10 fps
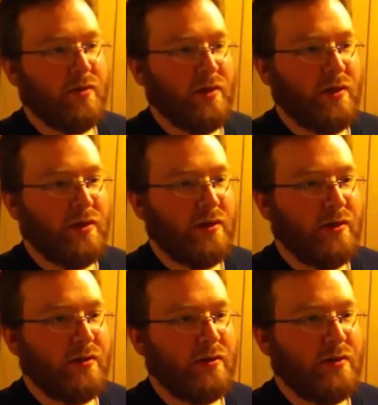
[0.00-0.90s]
And
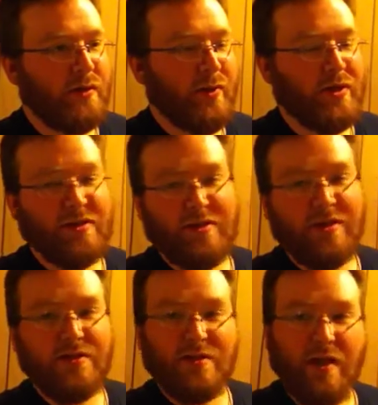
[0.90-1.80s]

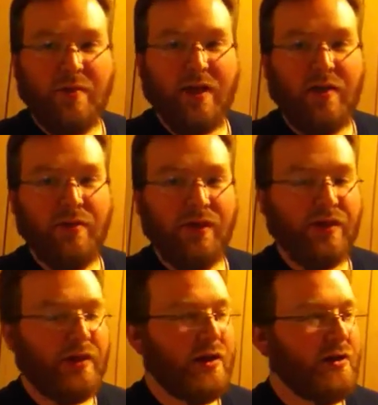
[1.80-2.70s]
I'm kind of
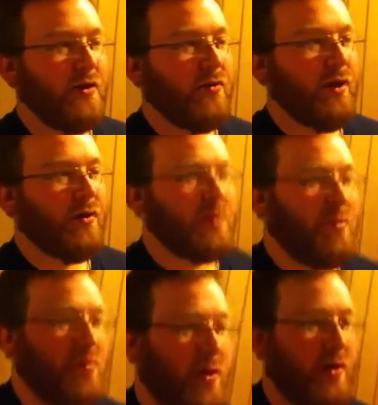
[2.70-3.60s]
milling the idea around.
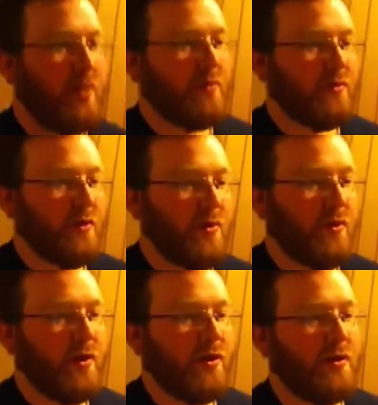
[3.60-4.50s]
But
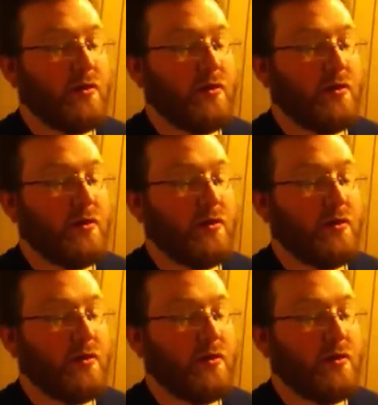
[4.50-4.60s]
anyway,